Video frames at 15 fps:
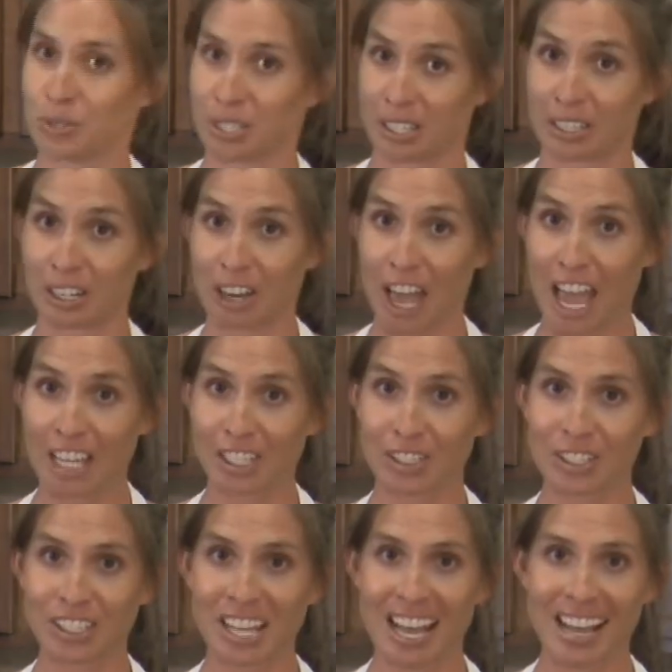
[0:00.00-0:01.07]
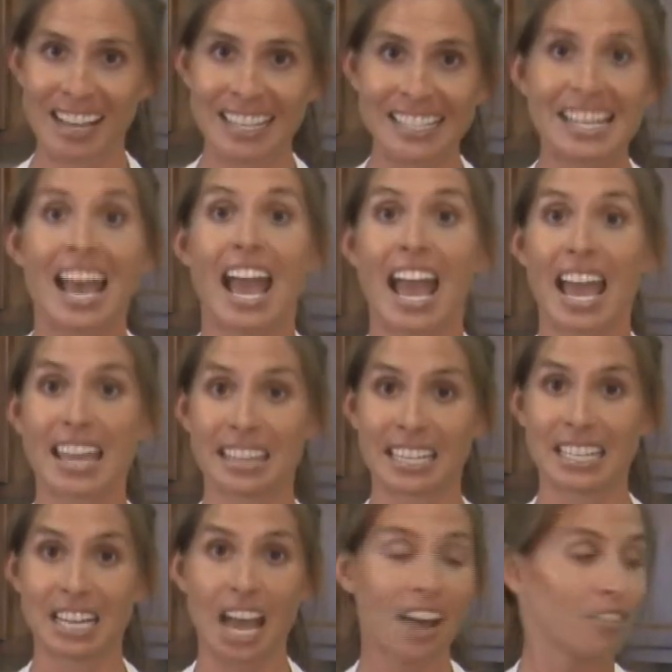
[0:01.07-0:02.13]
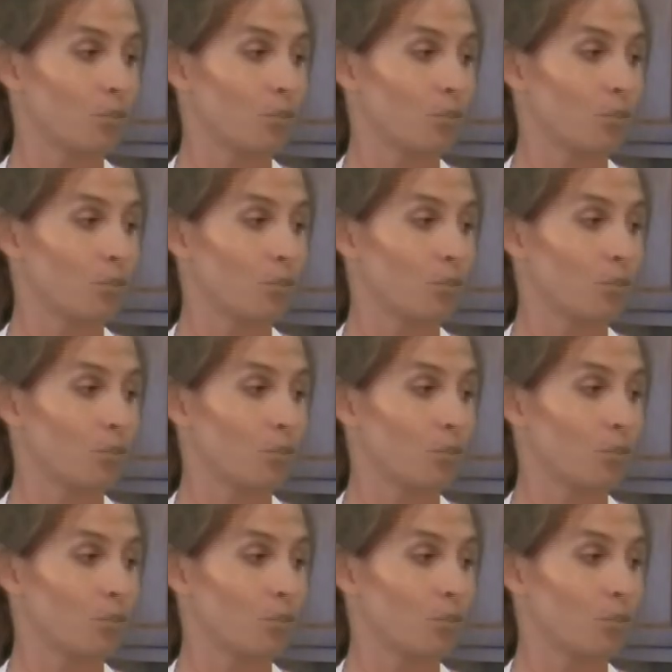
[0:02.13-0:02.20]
a little exercise, and then